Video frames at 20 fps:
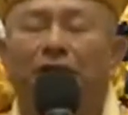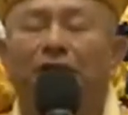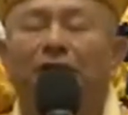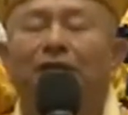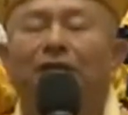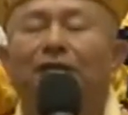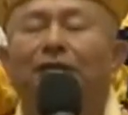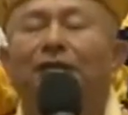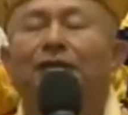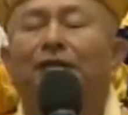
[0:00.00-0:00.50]

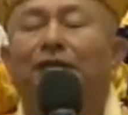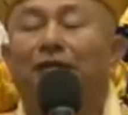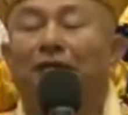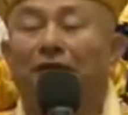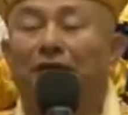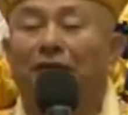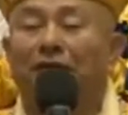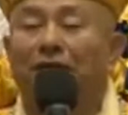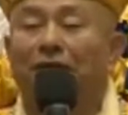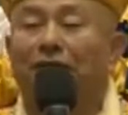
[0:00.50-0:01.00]
How
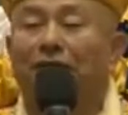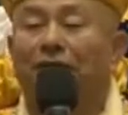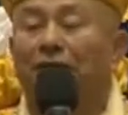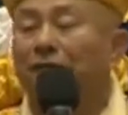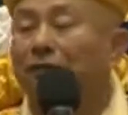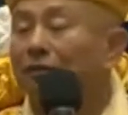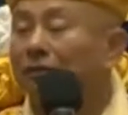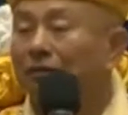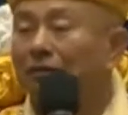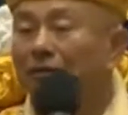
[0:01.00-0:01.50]
could I
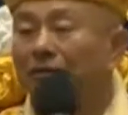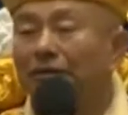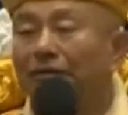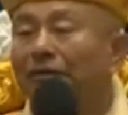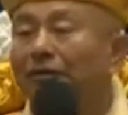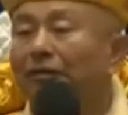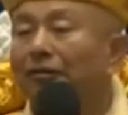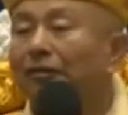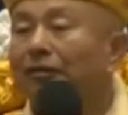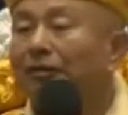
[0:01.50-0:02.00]
sleep
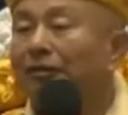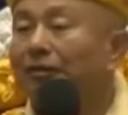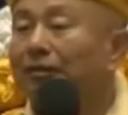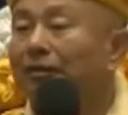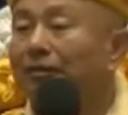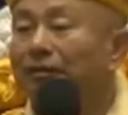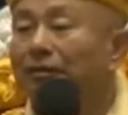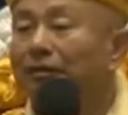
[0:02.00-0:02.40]
tonight?